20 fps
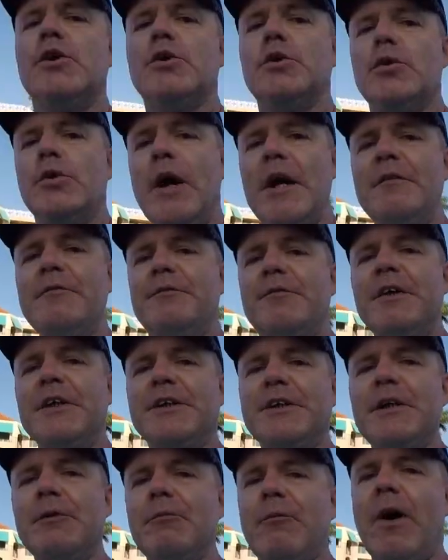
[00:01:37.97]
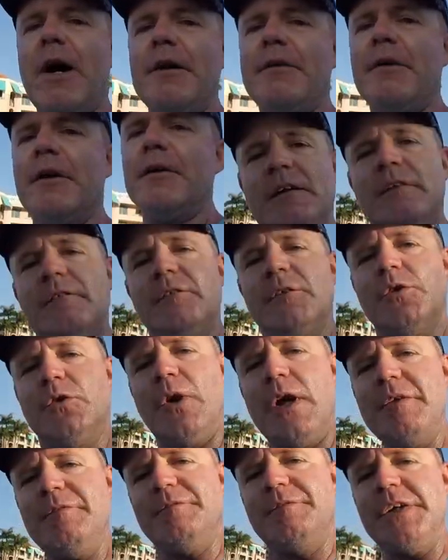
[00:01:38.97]
Great fishing weather,
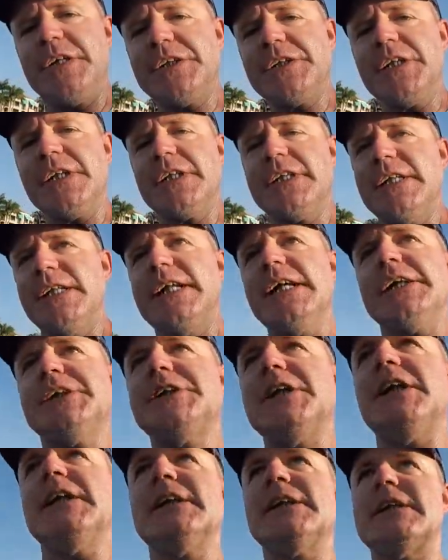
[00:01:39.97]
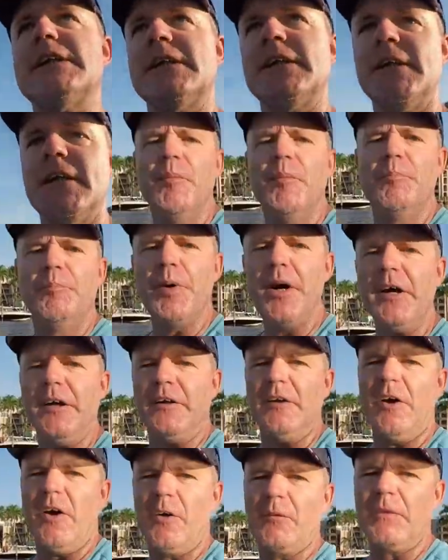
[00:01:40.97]
great fishing conditions, but
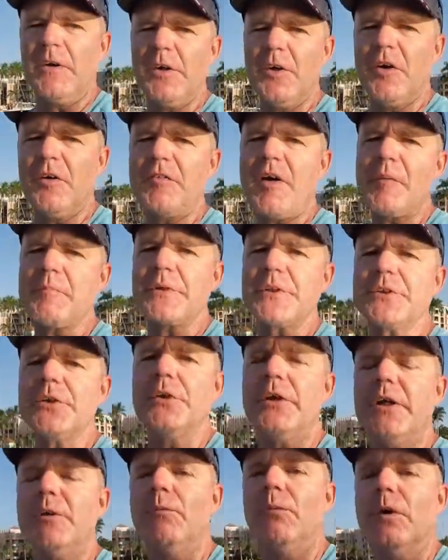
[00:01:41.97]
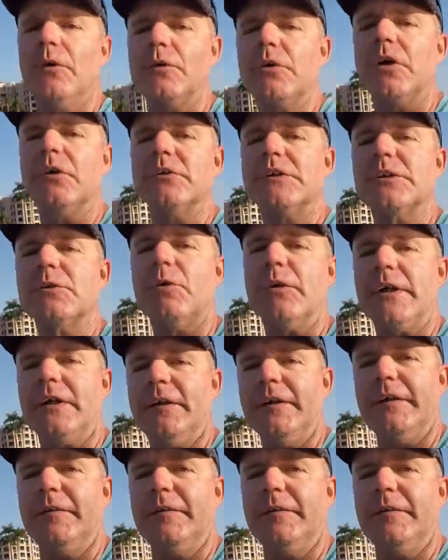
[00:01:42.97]
our window of opportunity will close quickly.